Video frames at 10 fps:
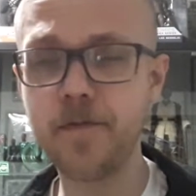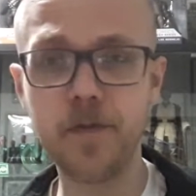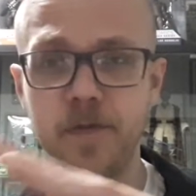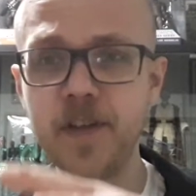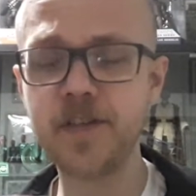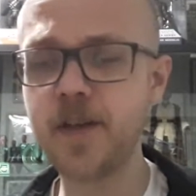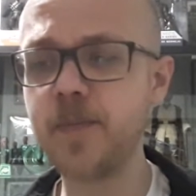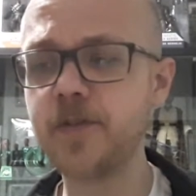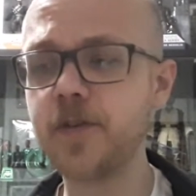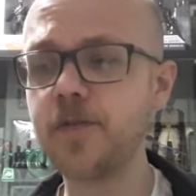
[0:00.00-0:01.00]
for this
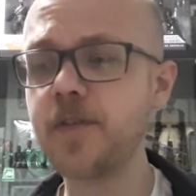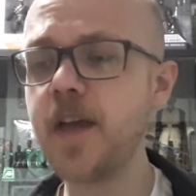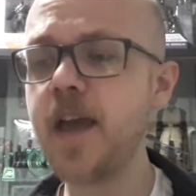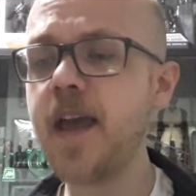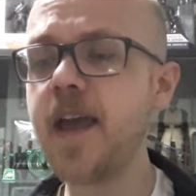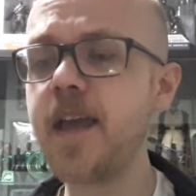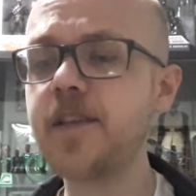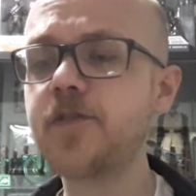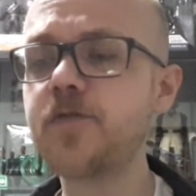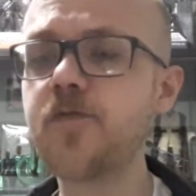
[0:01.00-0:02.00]
episode
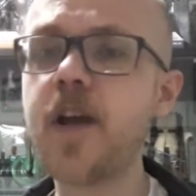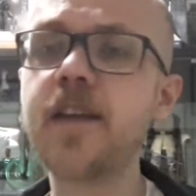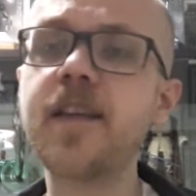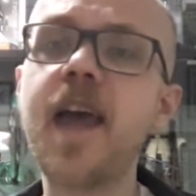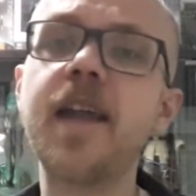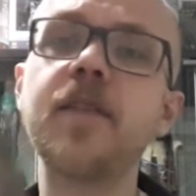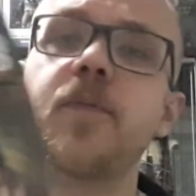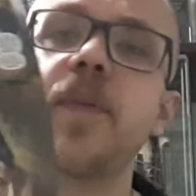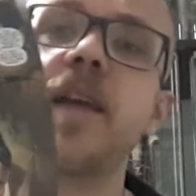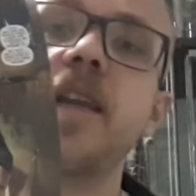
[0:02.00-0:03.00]
is right at the
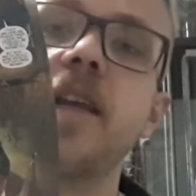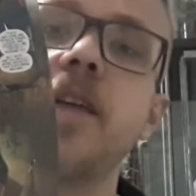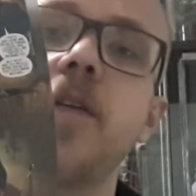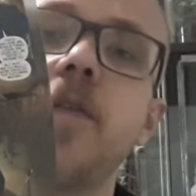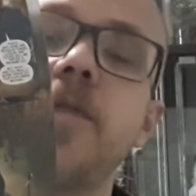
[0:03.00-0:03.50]
beginning of